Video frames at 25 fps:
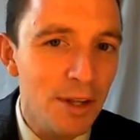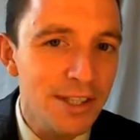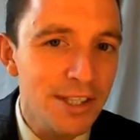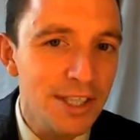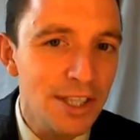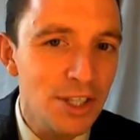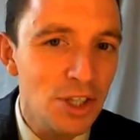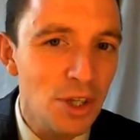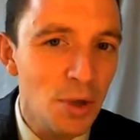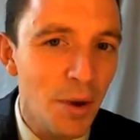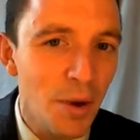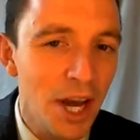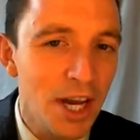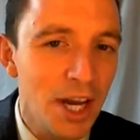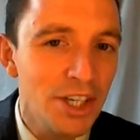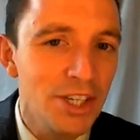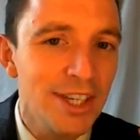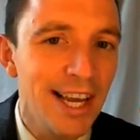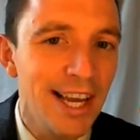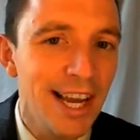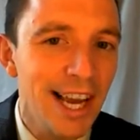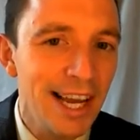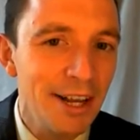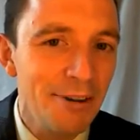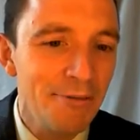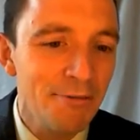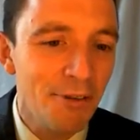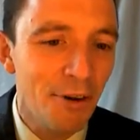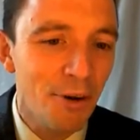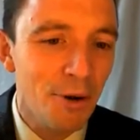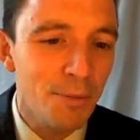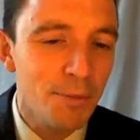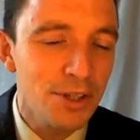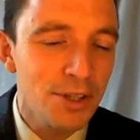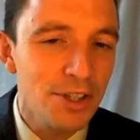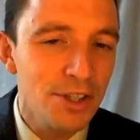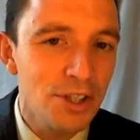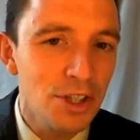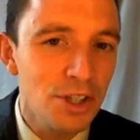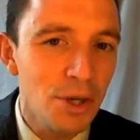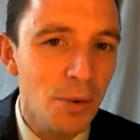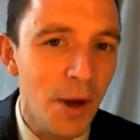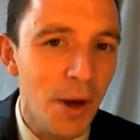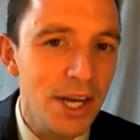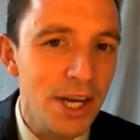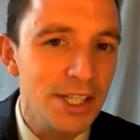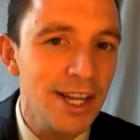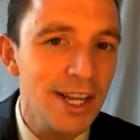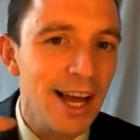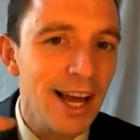situation, informal
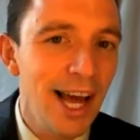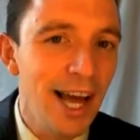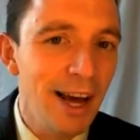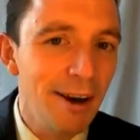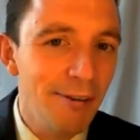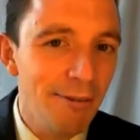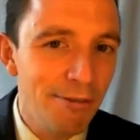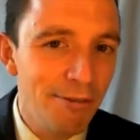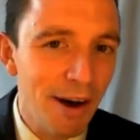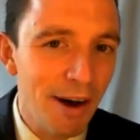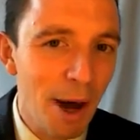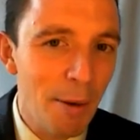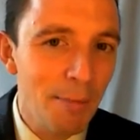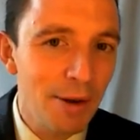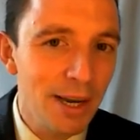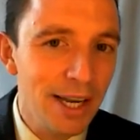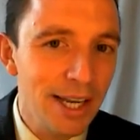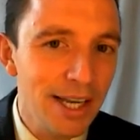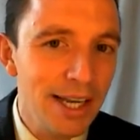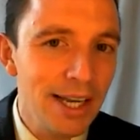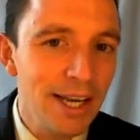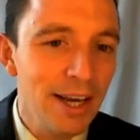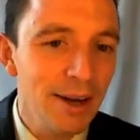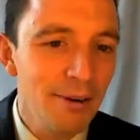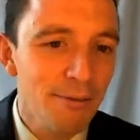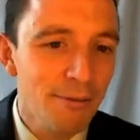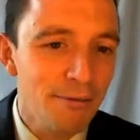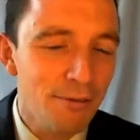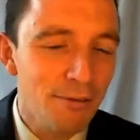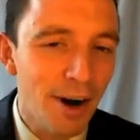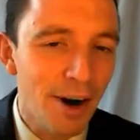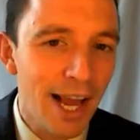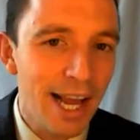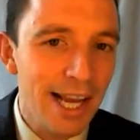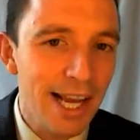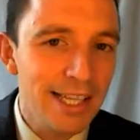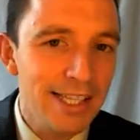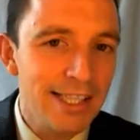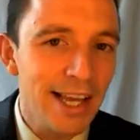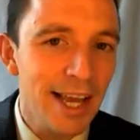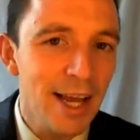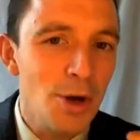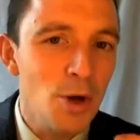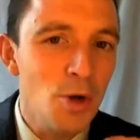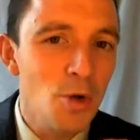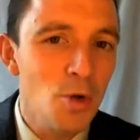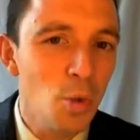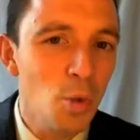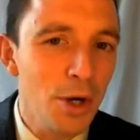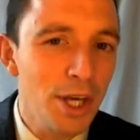situation, family, friends.
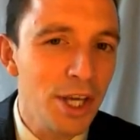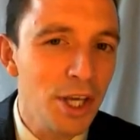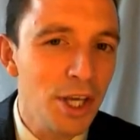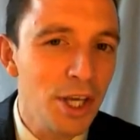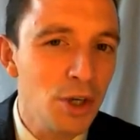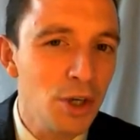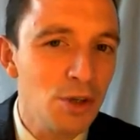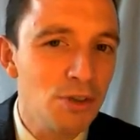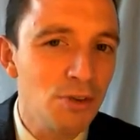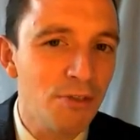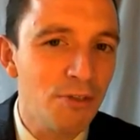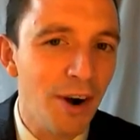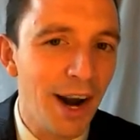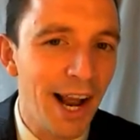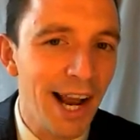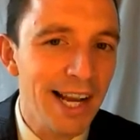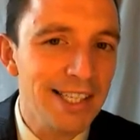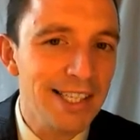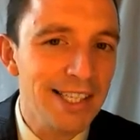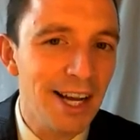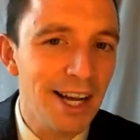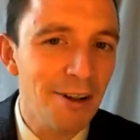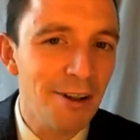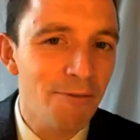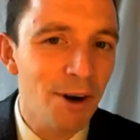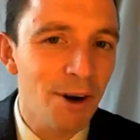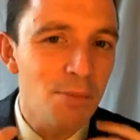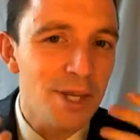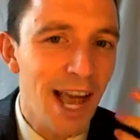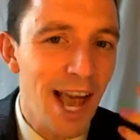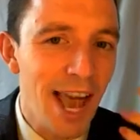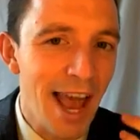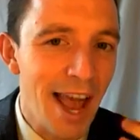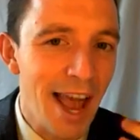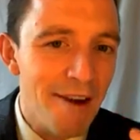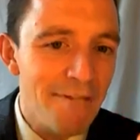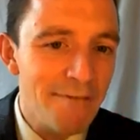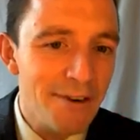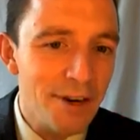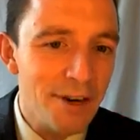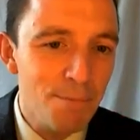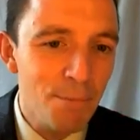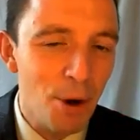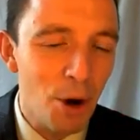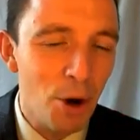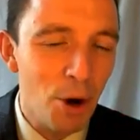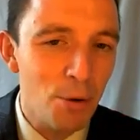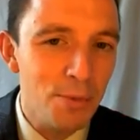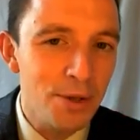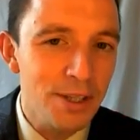We use phrasal verbs every
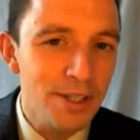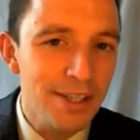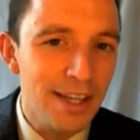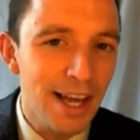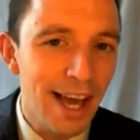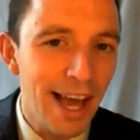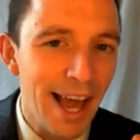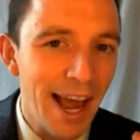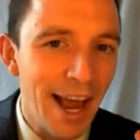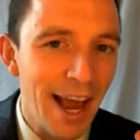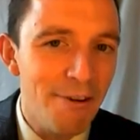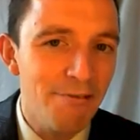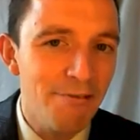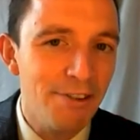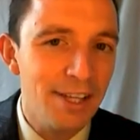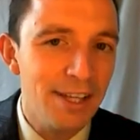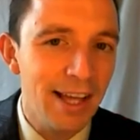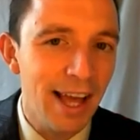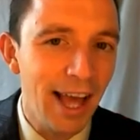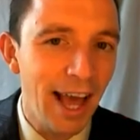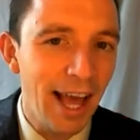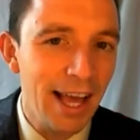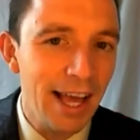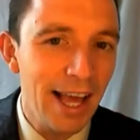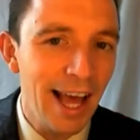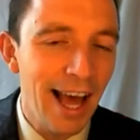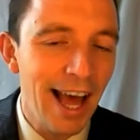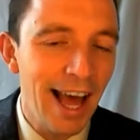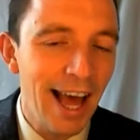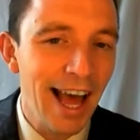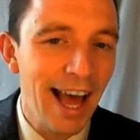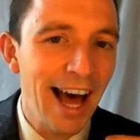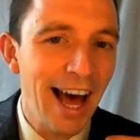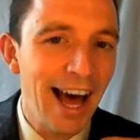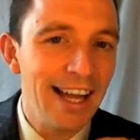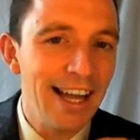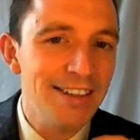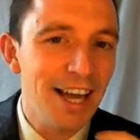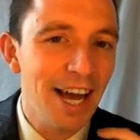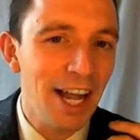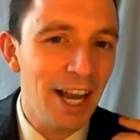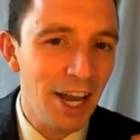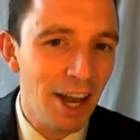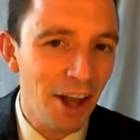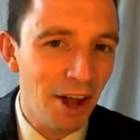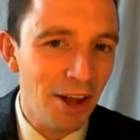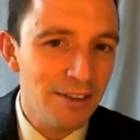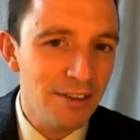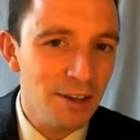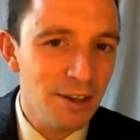moment, every day, and a
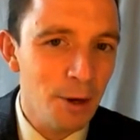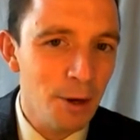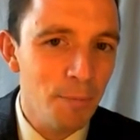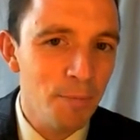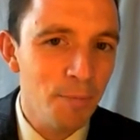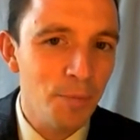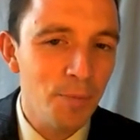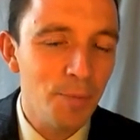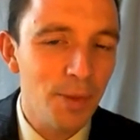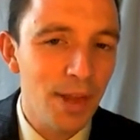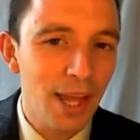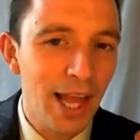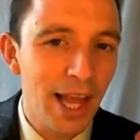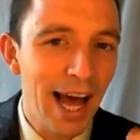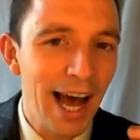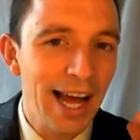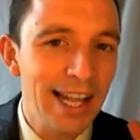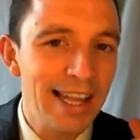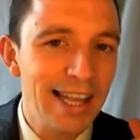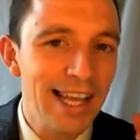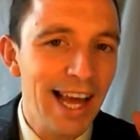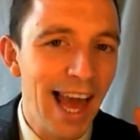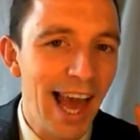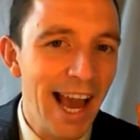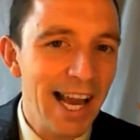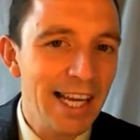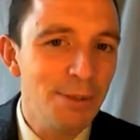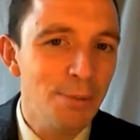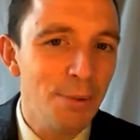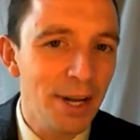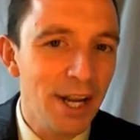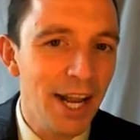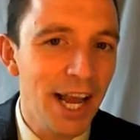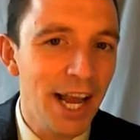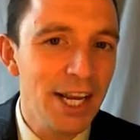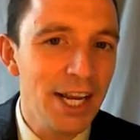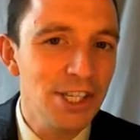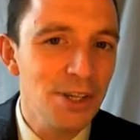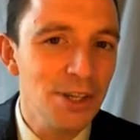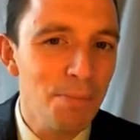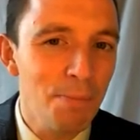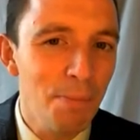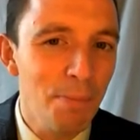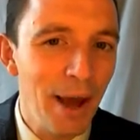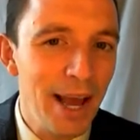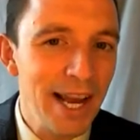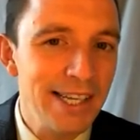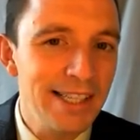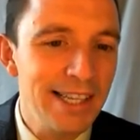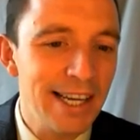lot. And the explanation
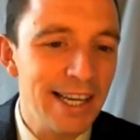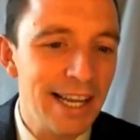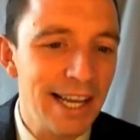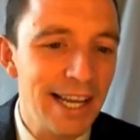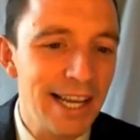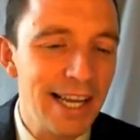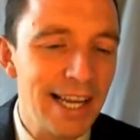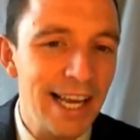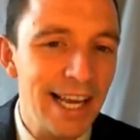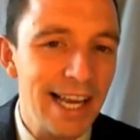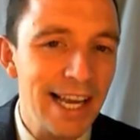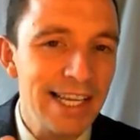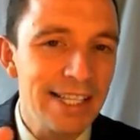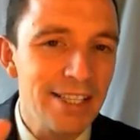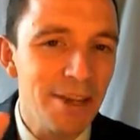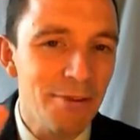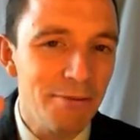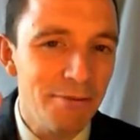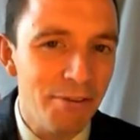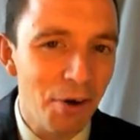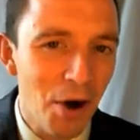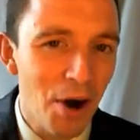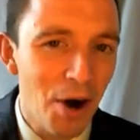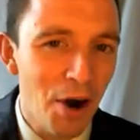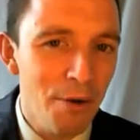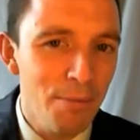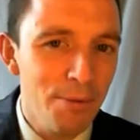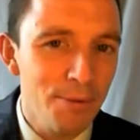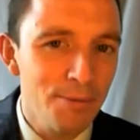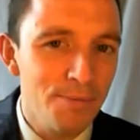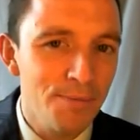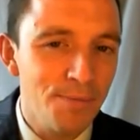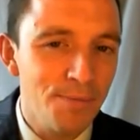basically is a verb